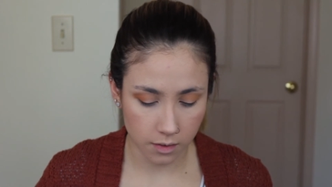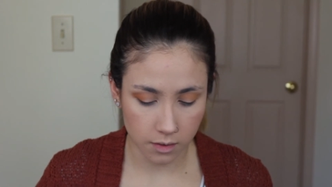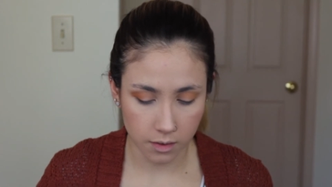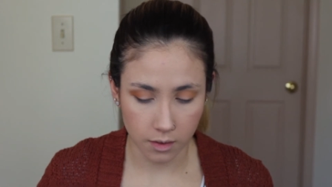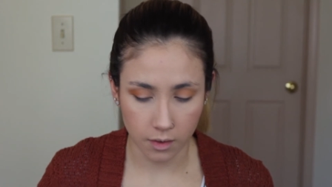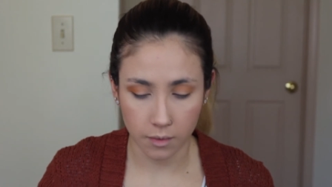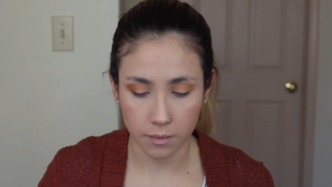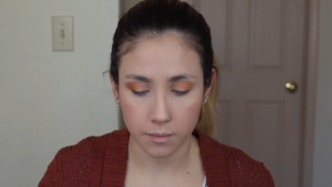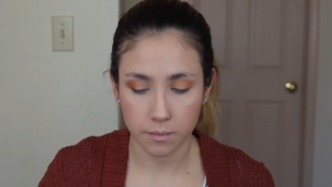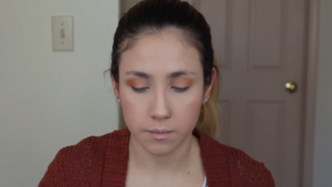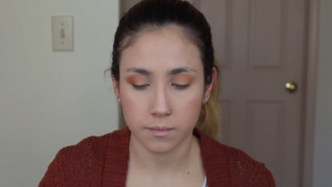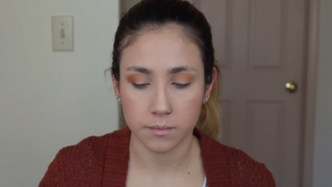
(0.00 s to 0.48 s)

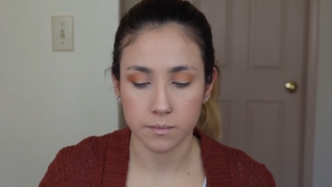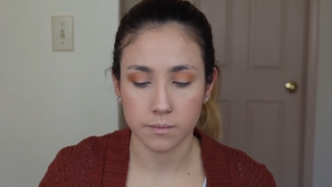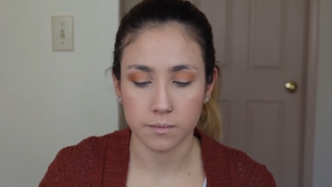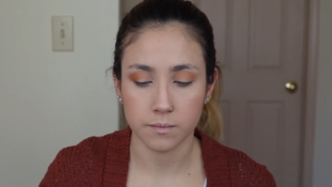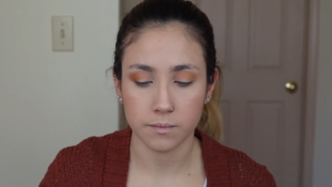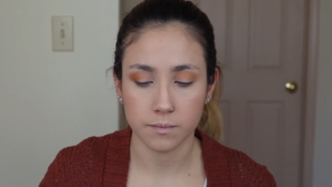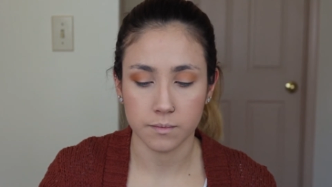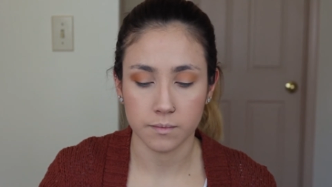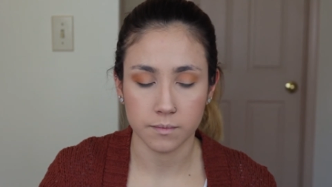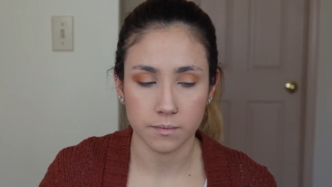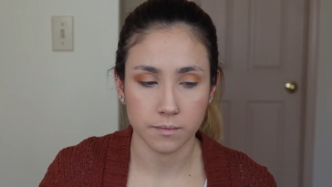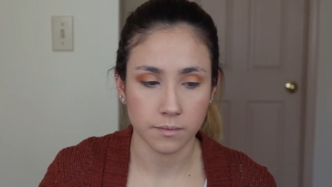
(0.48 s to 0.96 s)
so
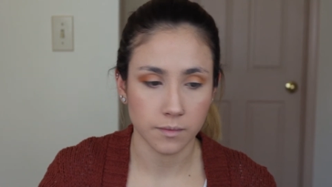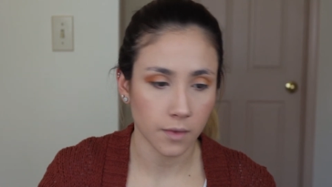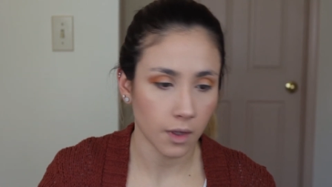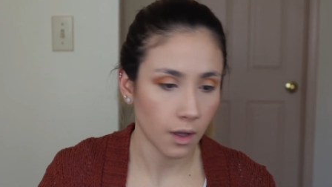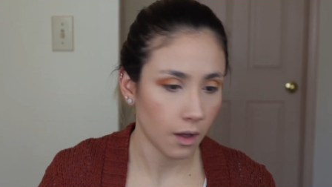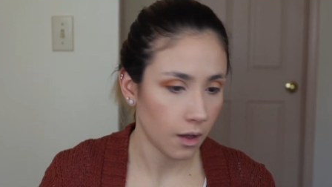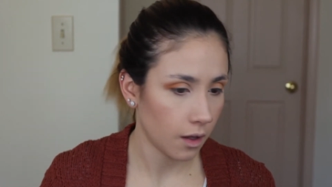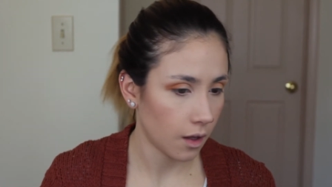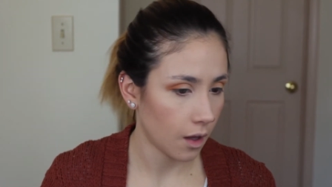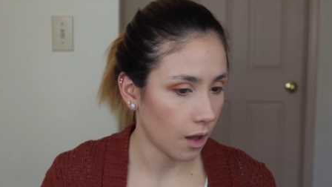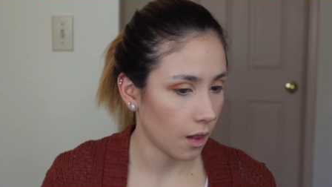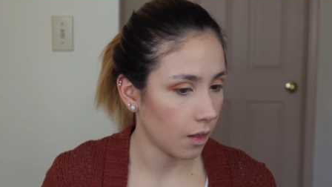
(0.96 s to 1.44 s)

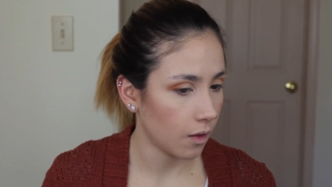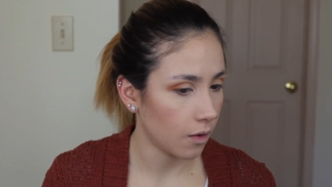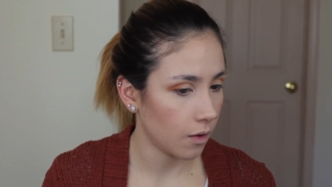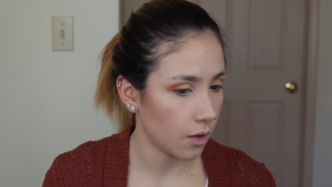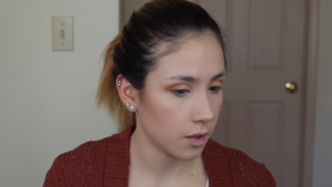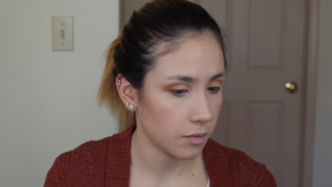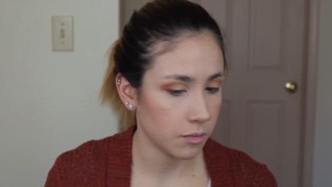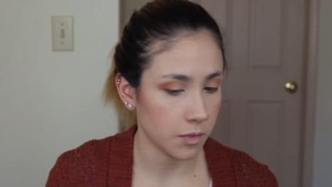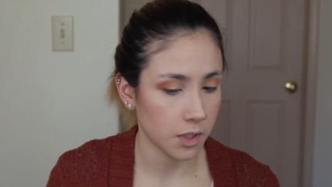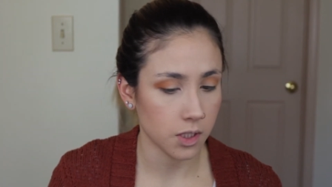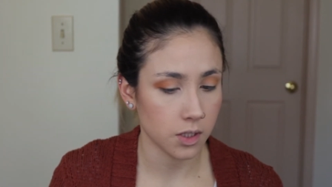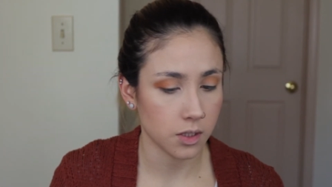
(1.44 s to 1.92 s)
yellow
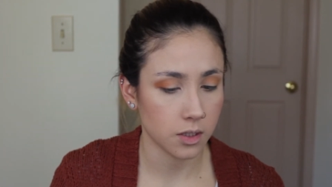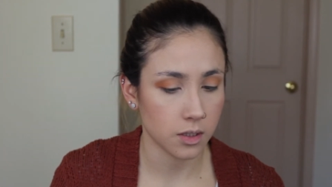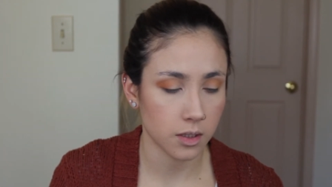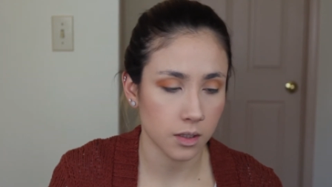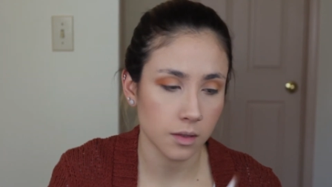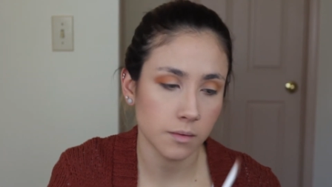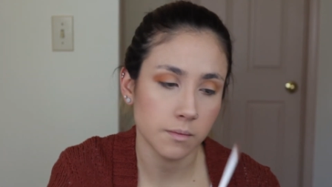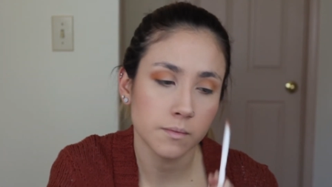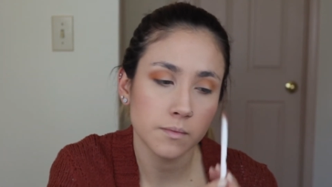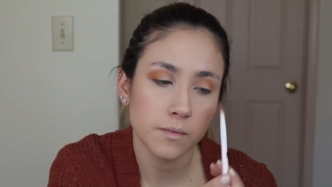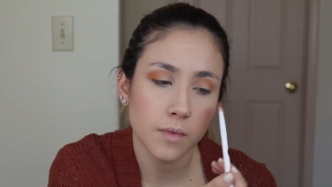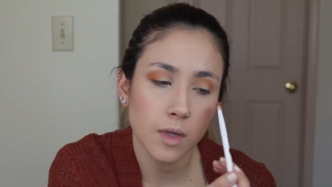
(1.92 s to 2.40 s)
and
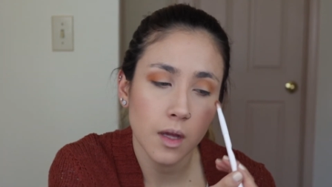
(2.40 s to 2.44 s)
mustard.